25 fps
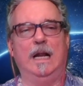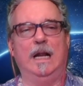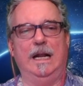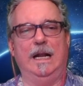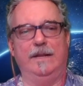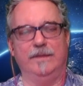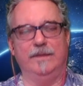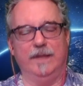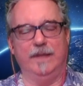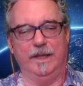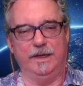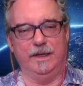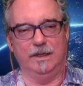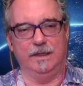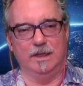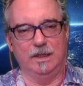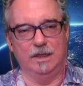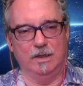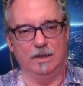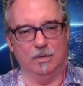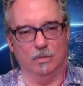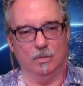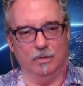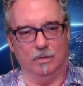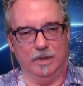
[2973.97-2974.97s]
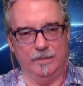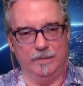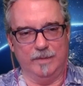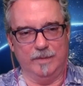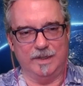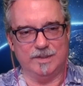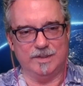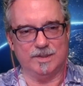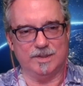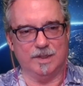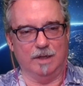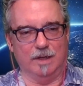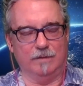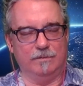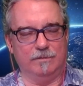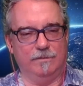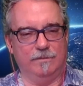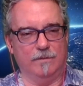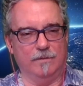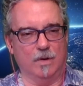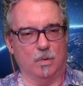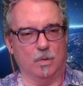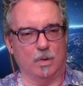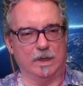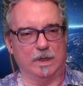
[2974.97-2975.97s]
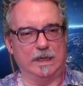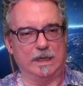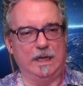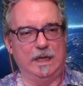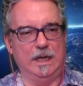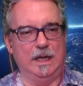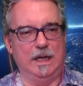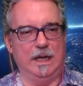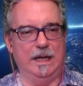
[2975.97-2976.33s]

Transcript: And then run myself forward.